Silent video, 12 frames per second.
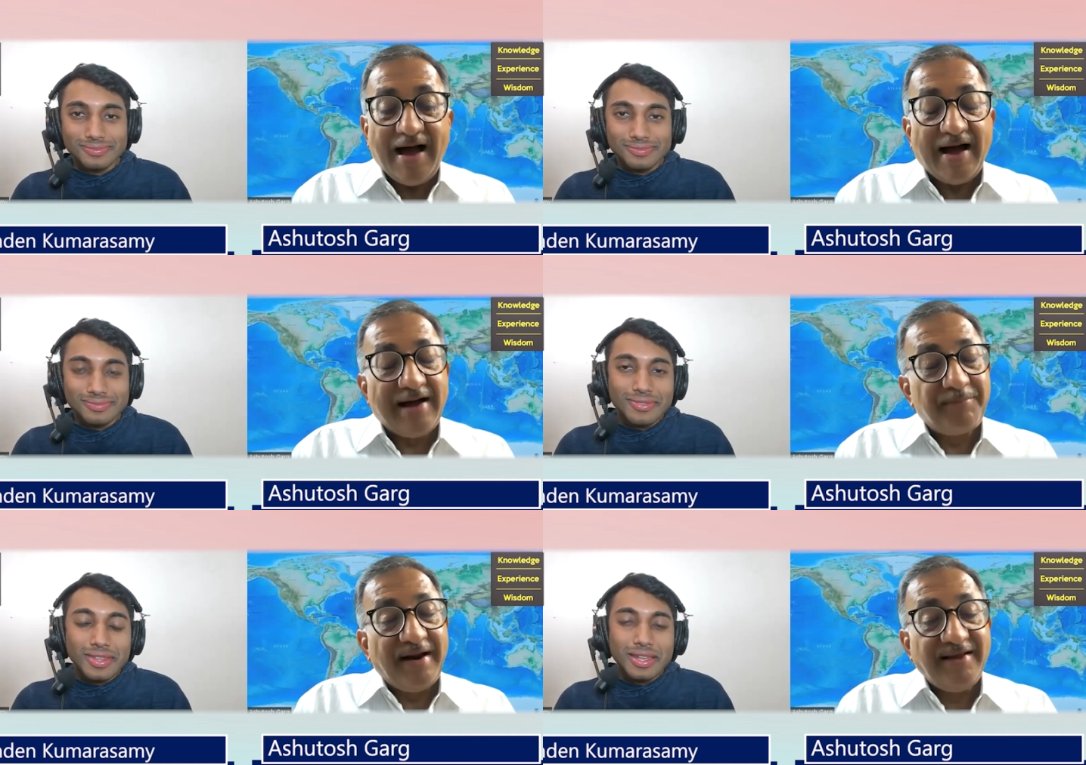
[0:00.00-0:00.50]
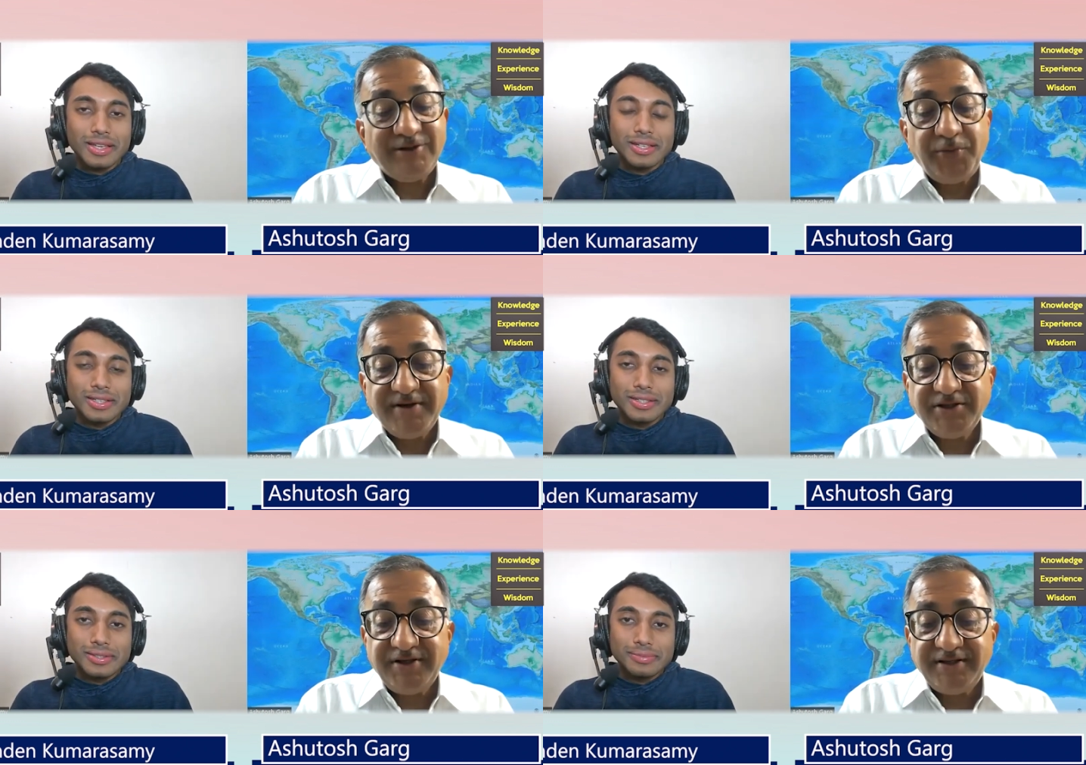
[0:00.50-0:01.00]
Speaker 1: My next
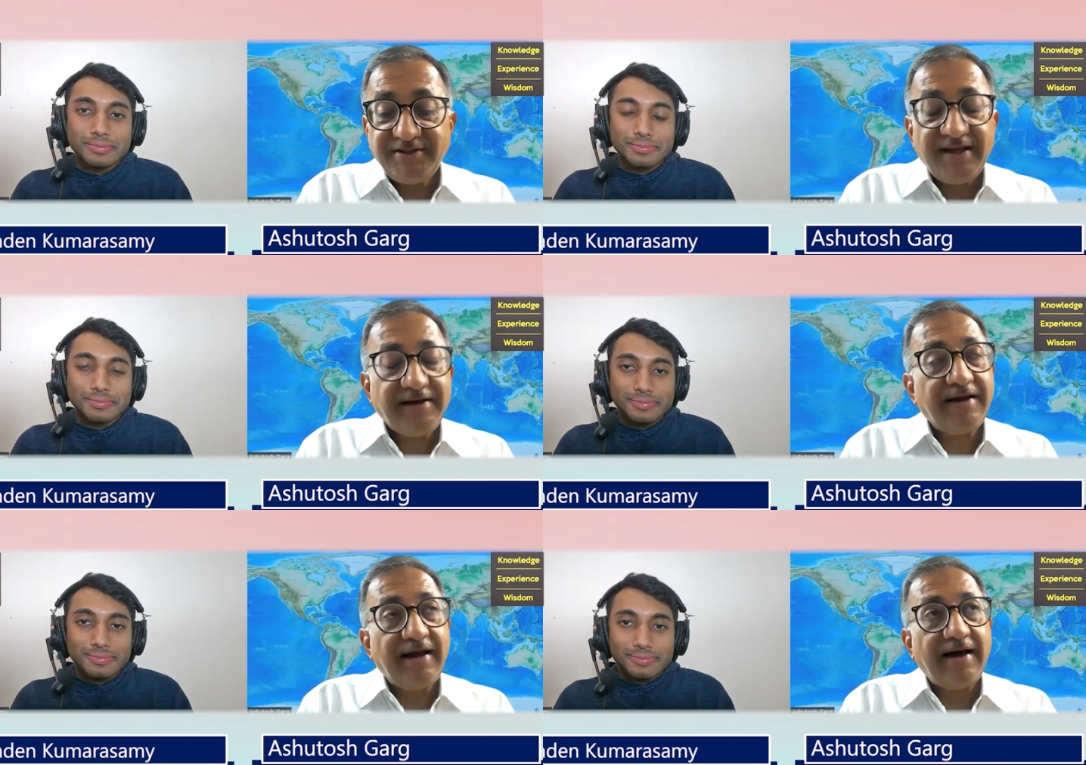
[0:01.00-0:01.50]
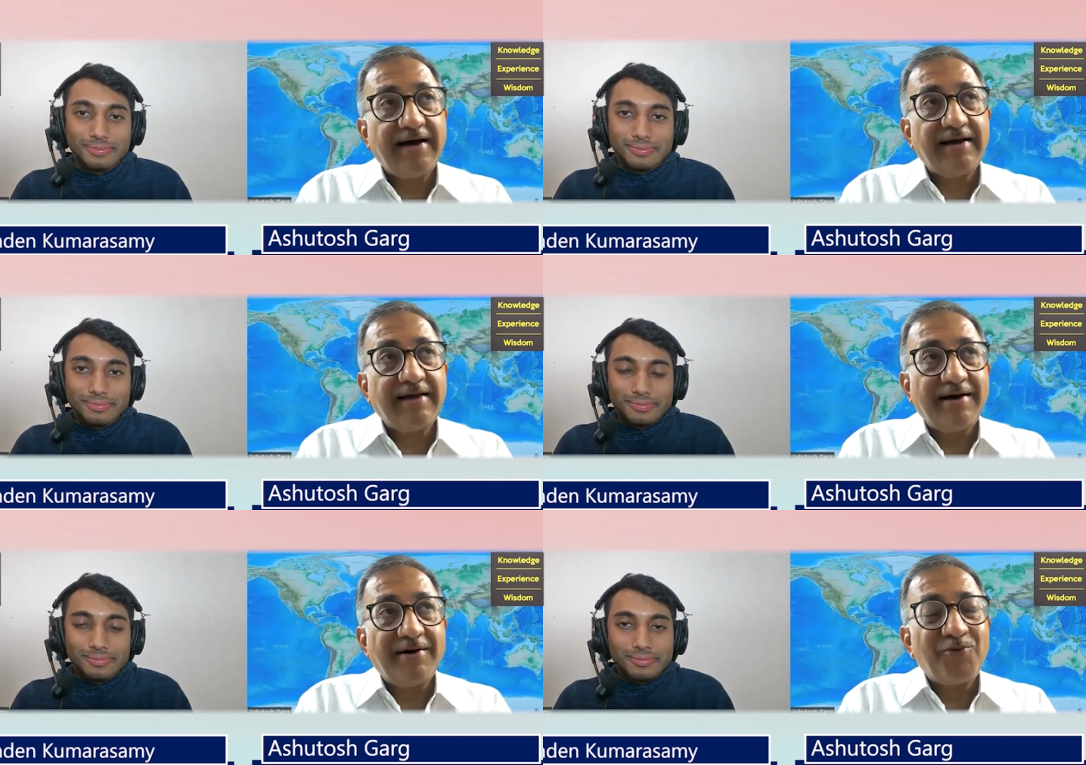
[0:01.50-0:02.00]
question is that,
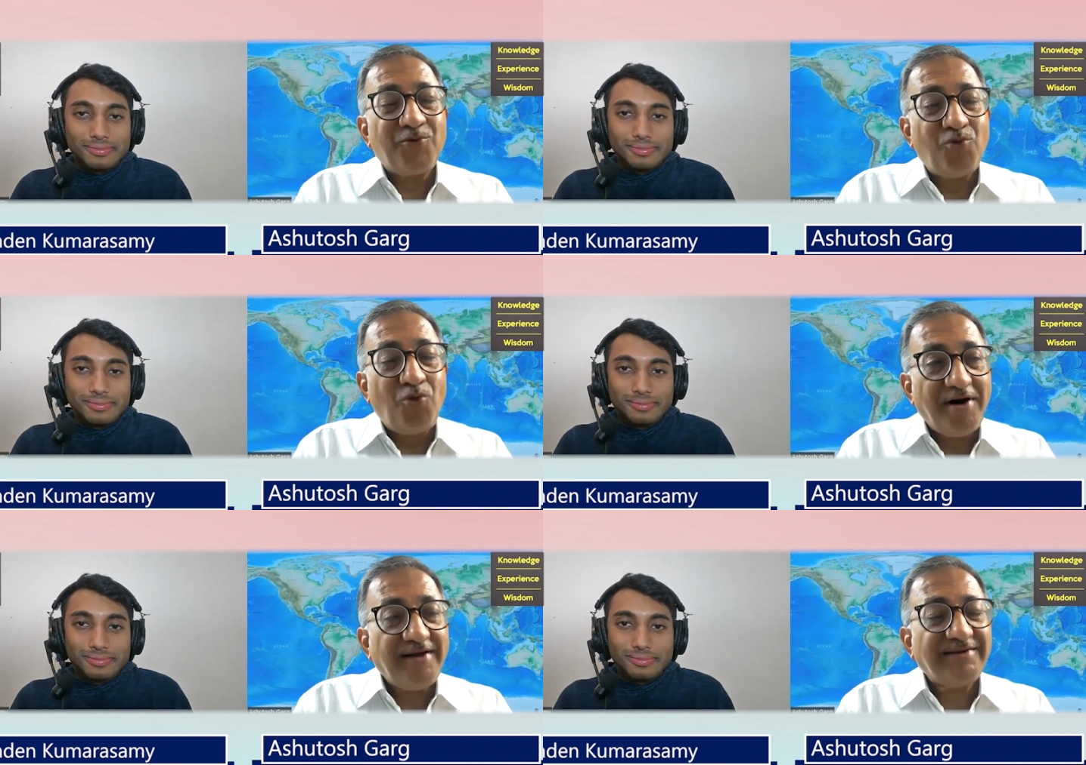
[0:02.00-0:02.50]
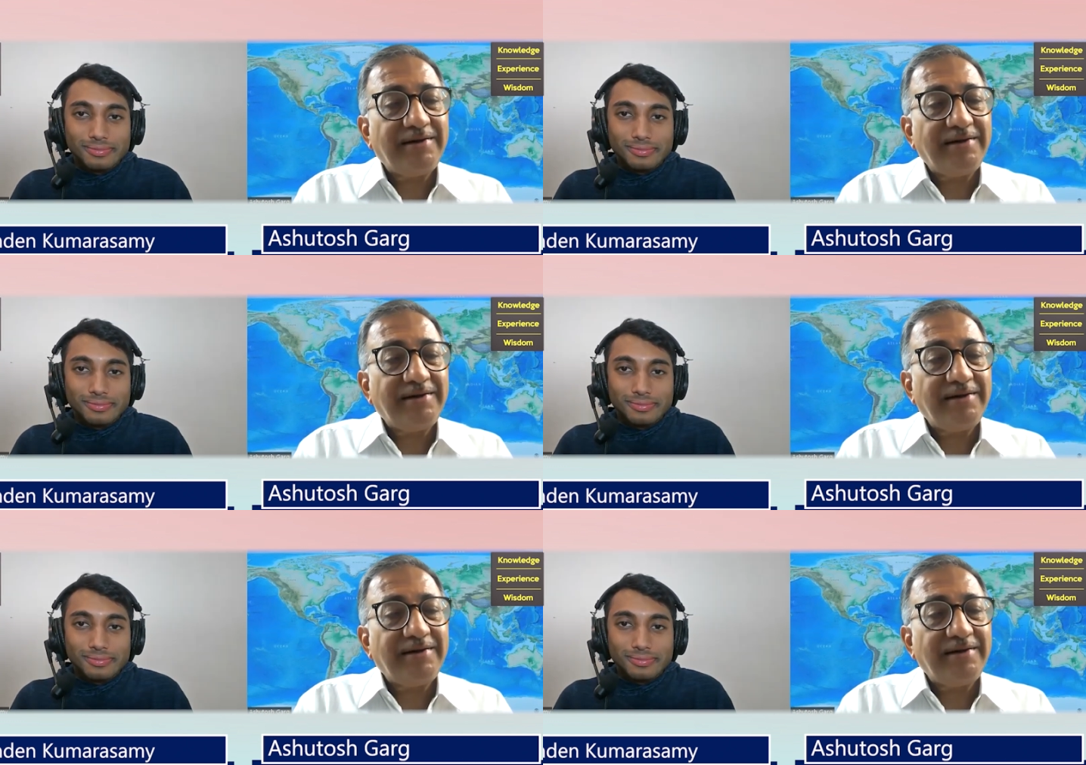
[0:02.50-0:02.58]
what are